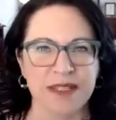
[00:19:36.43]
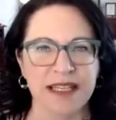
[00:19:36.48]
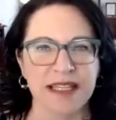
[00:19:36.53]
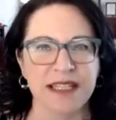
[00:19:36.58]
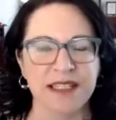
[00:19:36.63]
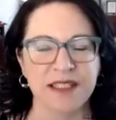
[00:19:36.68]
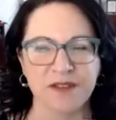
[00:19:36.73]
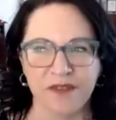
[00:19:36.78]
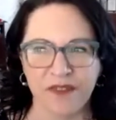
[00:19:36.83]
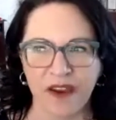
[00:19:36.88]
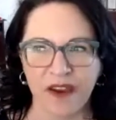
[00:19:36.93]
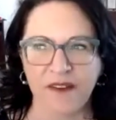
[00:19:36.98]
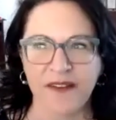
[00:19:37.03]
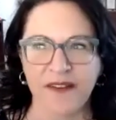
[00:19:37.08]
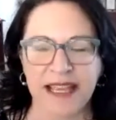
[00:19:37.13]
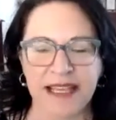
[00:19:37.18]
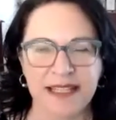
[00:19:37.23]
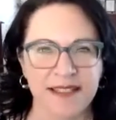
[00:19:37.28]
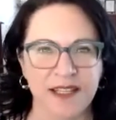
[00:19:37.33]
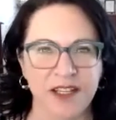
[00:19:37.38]
It is
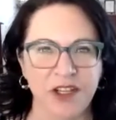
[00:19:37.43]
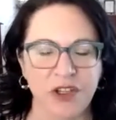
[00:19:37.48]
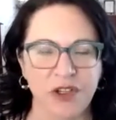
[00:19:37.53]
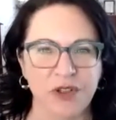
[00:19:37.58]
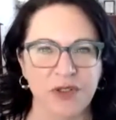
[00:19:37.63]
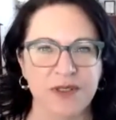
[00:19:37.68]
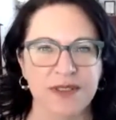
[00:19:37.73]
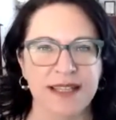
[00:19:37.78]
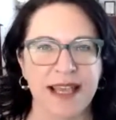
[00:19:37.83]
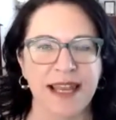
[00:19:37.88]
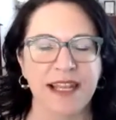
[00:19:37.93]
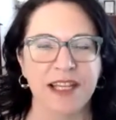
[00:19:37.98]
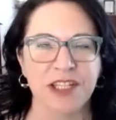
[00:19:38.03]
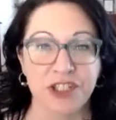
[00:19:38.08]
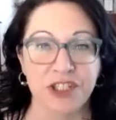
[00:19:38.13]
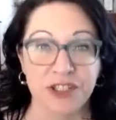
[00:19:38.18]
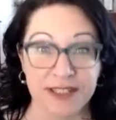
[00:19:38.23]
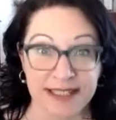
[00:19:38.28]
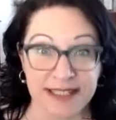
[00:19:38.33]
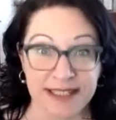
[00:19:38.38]
very easy to use. And
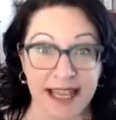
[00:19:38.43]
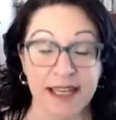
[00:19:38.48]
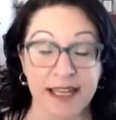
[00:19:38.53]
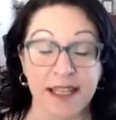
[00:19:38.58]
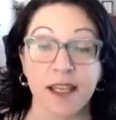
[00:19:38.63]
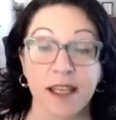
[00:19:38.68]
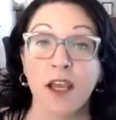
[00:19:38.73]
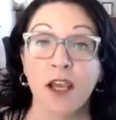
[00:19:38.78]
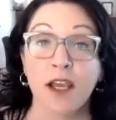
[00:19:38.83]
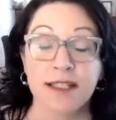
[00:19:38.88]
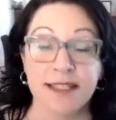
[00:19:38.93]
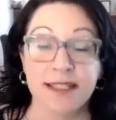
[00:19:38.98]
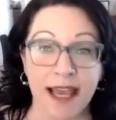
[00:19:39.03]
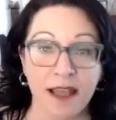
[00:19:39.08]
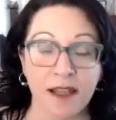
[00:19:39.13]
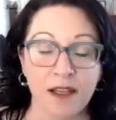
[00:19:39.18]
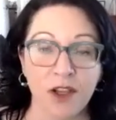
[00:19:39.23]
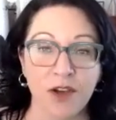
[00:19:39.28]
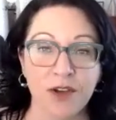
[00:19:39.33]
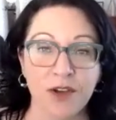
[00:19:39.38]
as you said,
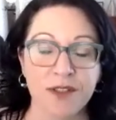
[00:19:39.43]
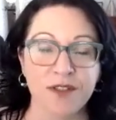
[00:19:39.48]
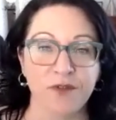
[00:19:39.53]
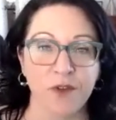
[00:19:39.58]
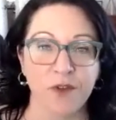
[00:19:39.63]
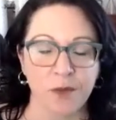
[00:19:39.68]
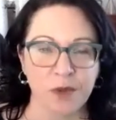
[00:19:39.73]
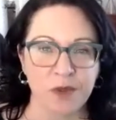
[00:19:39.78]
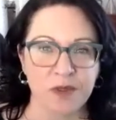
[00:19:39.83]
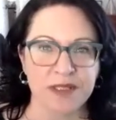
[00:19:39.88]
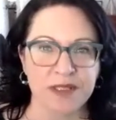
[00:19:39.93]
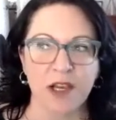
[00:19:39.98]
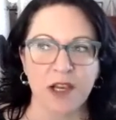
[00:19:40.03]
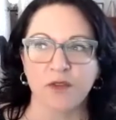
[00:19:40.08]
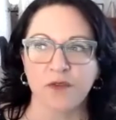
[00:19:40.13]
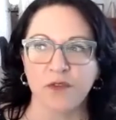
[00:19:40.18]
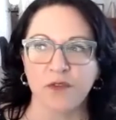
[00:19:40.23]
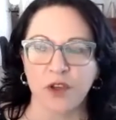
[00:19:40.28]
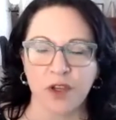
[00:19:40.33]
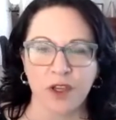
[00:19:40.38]
downloads from
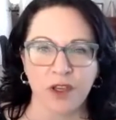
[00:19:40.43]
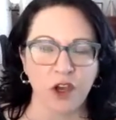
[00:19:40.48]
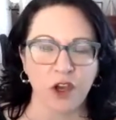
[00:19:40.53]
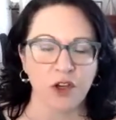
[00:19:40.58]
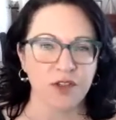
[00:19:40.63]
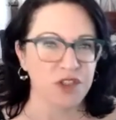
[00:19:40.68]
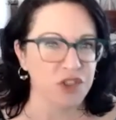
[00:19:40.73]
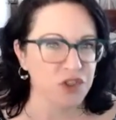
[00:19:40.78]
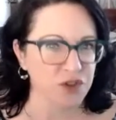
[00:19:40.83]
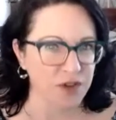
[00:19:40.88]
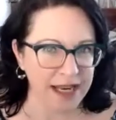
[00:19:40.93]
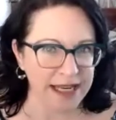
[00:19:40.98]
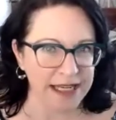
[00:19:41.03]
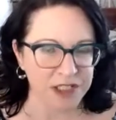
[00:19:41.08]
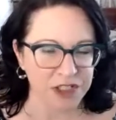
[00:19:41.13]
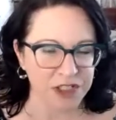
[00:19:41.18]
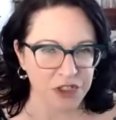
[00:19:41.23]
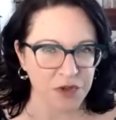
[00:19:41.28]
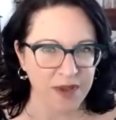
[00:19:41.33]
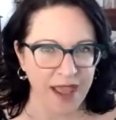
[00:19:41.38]
yourself, you can go straight
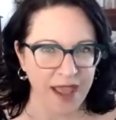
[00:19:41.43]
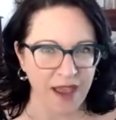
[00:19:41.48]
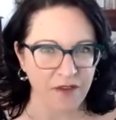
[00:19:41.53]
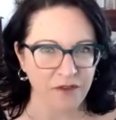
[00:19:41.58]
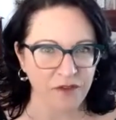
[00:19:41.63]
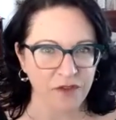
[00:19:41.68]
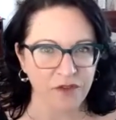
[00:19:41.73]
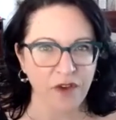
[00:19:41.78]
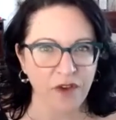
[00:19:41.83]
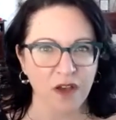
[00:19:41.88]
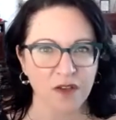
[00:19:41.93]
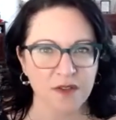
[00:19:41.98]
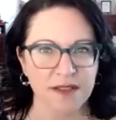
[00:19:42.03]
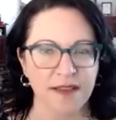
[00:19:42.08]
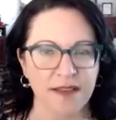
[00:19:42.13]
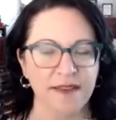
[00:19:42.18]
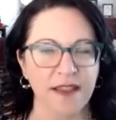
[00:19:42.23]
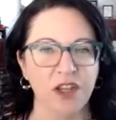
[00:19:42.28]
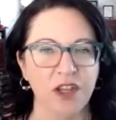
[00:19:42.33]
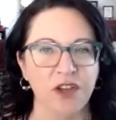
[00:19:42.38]
into your Canva files
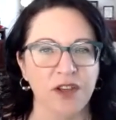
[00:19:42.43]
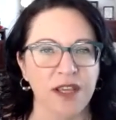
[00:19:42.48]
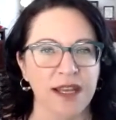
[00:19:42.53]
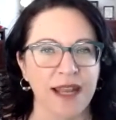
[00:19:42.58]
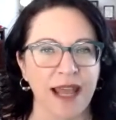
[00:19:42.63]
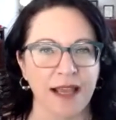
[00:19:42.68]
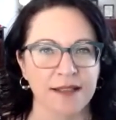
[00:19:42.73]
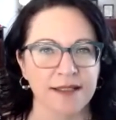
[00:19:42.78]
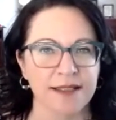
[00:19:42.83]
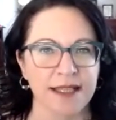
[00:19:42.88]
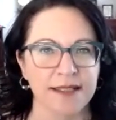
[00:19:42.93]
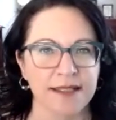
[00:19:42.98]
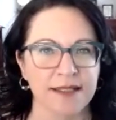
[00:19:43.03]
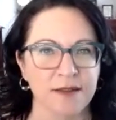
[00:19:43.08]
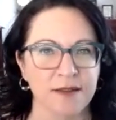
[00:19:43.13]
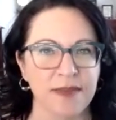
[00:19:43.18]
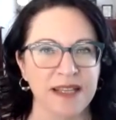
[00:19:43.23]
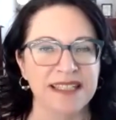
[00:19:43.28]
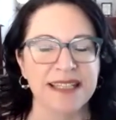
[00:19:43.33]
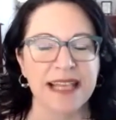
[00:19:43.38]
and then you can access
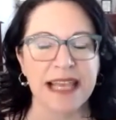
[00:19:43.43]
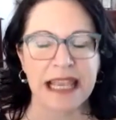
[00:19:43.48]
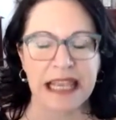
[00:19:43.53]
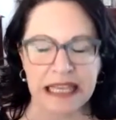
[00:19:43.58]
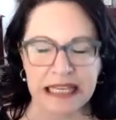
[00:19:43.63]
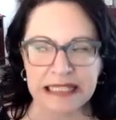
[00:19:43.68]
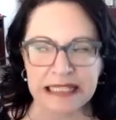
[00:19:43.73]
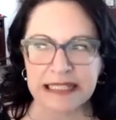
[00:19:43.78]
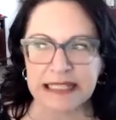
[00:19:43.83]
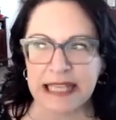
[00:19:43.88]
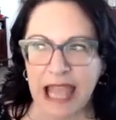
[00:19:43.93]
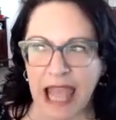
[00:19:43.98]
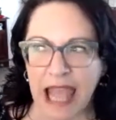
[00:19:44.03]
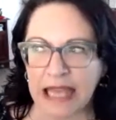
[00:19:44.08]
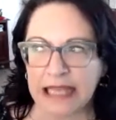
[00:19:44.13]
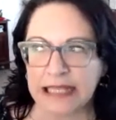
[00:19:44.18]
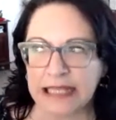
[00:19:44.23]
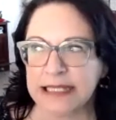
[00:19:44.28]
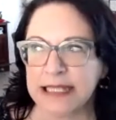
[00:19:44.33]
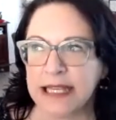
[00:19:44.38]
them. It's easy
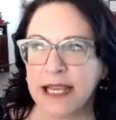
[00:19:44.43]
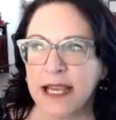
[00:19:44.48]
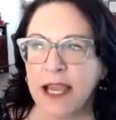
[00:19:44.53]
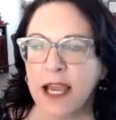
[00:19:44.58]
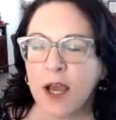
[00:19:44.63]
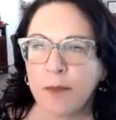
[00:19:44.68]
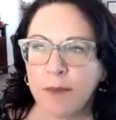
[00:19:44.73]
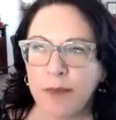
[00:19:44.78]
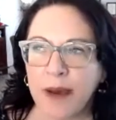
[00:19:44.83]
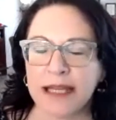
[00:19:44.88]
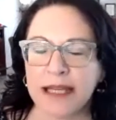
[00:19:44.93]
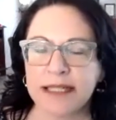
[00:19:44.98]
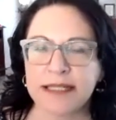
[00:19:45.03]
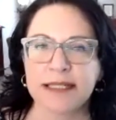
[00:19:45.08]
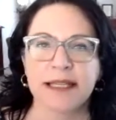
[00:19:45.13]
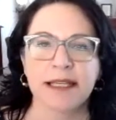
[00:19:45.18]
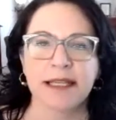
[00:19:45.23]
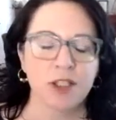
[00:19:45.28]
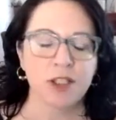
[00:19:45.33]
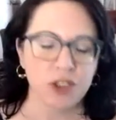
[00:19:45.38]
as, but
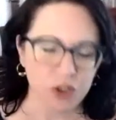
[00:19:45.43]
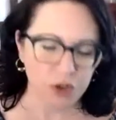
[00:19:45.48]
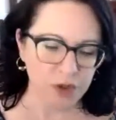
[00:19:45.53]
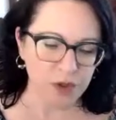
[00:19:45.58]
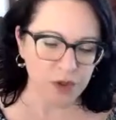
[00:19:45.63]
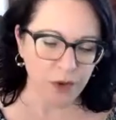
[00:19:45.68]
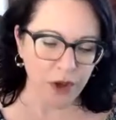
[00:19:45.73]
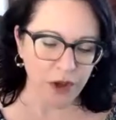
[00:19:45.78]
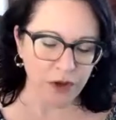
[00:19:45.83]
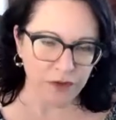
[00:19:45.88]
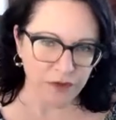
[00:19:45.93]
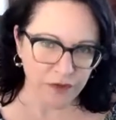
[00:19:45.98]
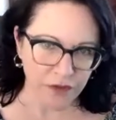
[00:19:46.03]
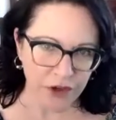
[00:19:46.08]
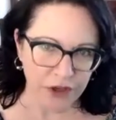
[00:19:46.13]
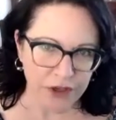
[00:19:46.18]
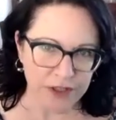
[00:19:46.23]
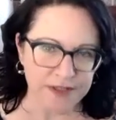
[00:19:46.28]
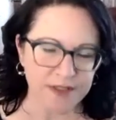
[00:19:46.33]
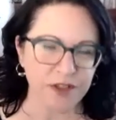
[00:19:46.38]
do the work
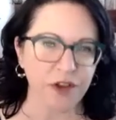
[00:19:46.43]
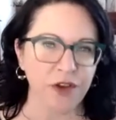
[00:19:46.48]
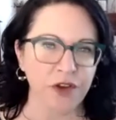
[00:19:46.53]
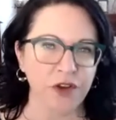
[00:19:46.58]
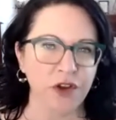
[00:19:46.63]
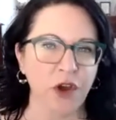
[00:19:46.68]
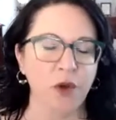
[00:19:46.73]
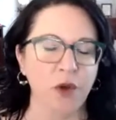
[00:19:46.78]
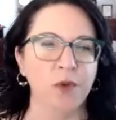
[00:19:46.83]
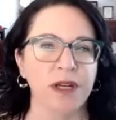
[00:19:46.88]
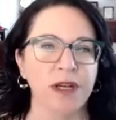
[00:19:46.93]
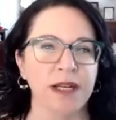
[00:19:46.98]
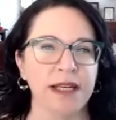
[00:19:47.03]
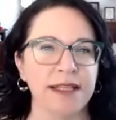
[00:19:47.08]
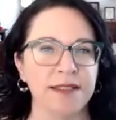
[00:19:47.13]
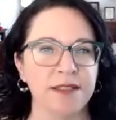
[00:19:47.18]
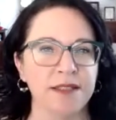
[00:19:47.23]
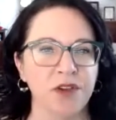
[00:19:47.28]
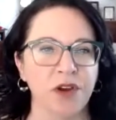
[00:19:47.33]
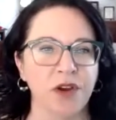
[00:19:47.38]
first so you know what it
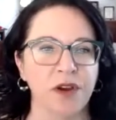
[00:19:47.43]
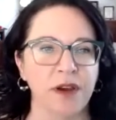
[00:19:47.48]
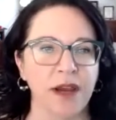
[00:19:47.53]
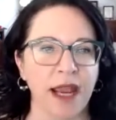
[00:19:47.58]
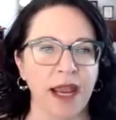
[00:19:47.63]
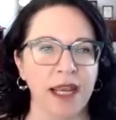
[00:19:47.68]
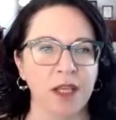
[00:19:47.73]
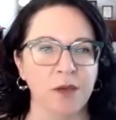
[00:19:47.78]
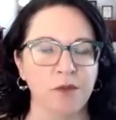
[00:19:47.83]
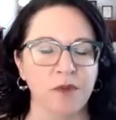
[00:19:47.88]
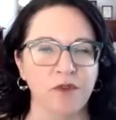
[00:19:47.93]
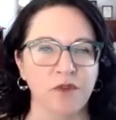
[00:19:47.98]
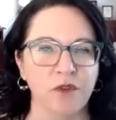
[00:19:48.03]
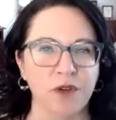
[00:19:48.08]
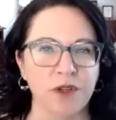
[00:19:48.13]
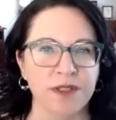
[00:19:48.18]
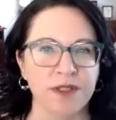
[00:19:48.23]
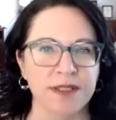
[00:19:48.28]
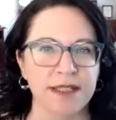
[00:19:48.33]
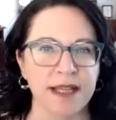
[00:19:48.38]
is you're creating before
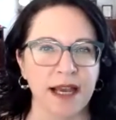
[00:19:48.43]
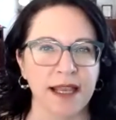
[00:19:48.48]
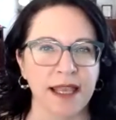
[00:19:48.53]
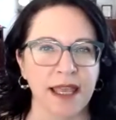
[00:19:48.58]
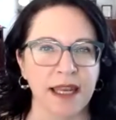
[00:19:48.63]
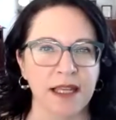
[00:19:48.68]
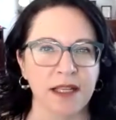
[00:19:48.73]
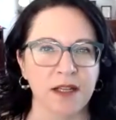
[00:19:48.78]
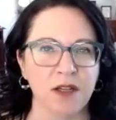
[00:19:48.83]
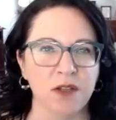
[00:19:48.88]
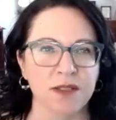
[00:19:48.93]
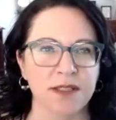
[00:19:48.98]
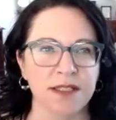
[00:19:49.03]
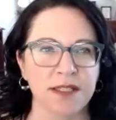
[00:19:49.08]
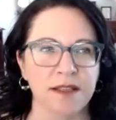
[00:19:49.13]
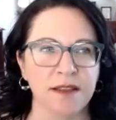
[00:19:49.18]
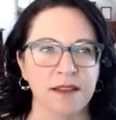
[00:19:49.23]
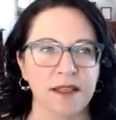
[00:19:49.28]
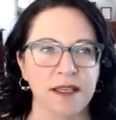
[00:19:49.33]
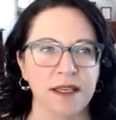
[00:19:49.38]
you start getting lost
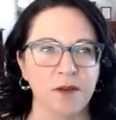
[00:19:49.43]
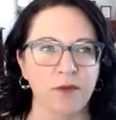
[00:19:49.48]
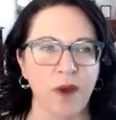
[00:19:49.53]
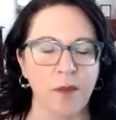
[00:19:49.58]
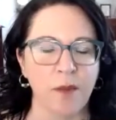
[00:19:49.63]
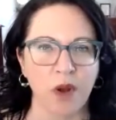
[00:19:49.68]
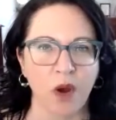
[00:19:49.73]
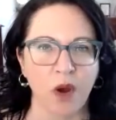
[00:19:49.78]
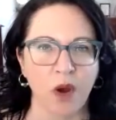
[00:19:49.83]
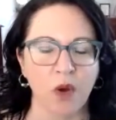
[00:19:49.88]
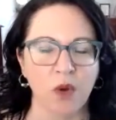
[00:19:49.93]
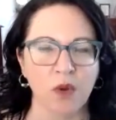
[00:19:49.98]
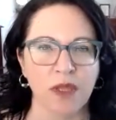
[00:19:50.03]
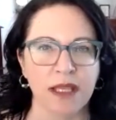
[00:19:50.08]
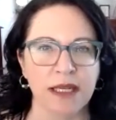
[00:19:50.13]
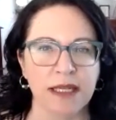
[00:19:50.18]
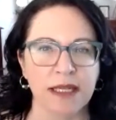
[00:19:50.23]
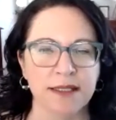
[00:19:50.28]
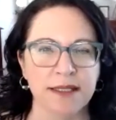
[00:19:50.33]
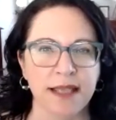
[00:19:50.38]
in the rabbit hole
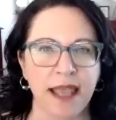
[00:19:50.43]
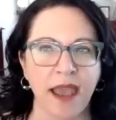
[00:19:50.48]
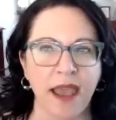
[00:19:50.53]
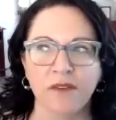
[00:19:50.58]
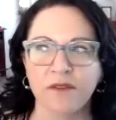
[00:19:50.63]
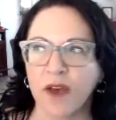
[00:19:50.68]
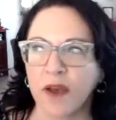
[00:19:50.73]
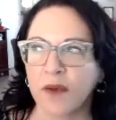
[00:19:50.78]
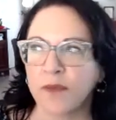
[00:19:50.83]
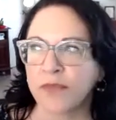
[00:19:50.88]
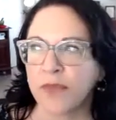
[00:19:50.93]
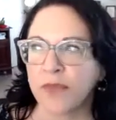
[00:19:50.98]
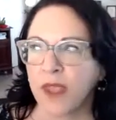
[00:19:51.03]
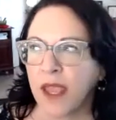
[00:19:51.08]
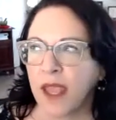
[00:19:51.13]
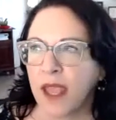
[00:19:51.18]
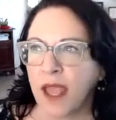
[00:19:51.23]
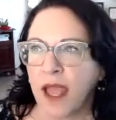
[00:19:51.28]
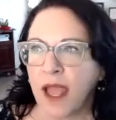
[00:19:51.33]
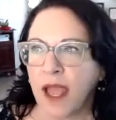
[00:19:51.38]
that is Canva.
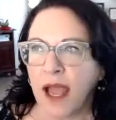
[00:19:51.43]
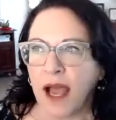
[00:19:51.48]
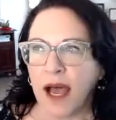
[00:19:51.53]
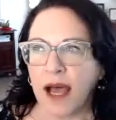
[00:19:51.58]
Yeah.